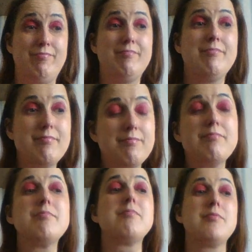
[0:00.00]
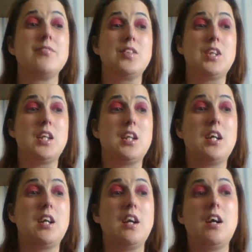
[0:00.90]

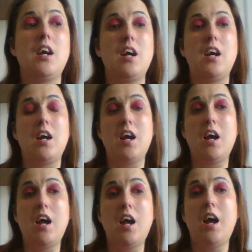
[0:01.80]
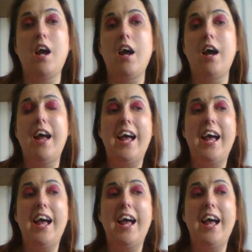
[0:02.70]
[no speech]